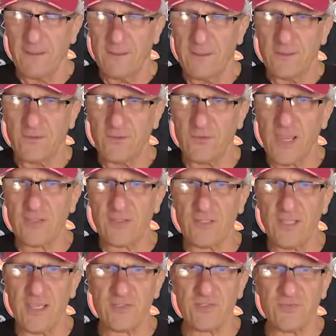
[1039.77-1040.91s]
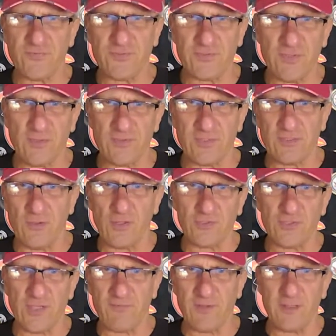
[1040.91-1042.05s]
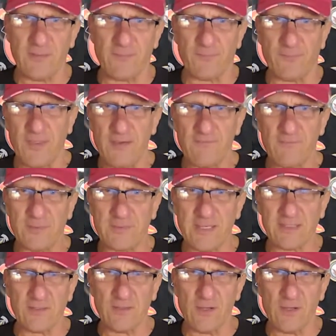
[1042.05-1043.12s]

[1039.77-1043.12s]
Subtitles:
Congratulations for such a longevity and protecting our